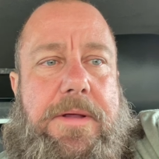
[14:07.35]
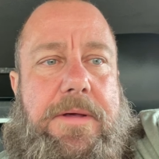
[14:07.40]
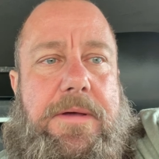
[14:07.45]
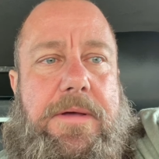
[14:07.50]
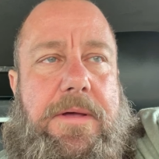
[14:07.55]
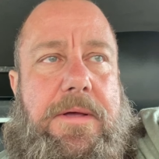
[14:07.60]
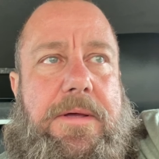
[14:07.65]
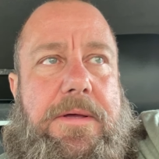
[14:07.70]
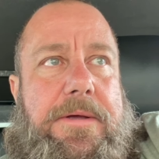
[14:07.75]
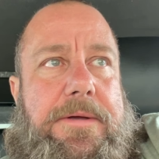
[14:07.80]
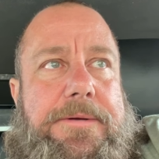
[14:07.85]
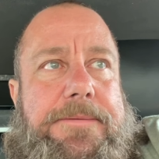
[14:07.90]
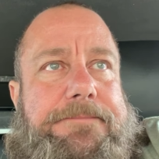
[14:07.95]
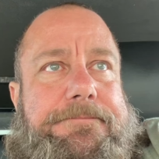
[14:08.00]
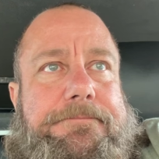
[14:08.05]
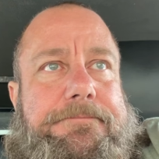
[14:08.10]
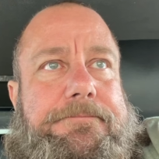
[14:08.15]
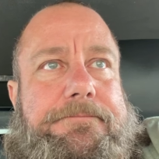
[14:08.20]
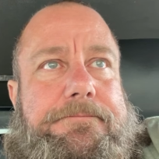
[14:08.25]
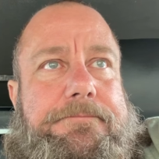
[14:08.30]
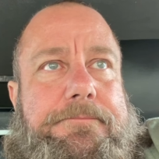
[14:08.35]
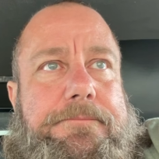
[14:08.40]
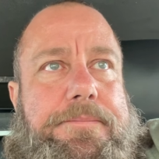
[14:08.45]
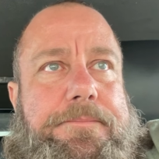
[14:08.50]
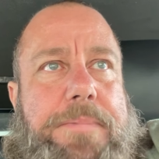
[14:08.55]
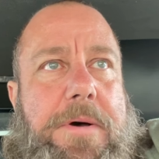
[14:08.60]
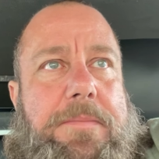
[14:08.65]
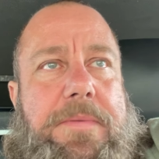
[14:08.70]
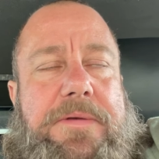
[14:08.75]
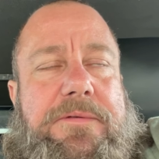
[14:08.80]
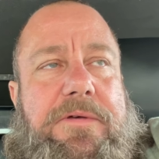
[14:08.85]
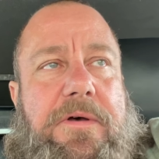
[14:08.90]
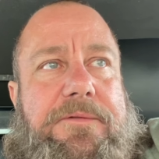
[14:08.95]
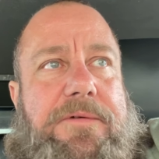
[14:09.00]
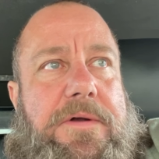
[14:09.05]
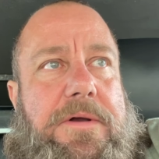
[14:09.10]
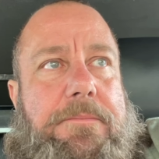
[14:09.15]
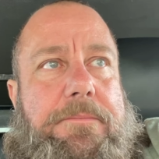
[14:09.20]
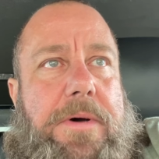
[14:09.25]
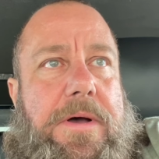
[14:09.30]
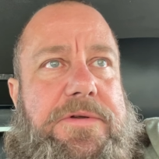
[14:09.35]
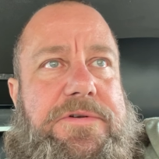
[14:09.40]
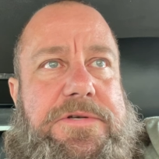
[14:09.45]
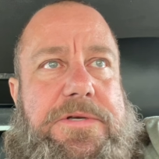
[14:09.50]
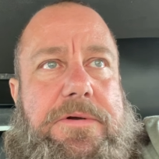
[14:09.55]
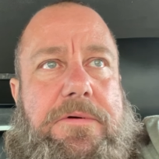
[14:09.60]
to put myself on a budget,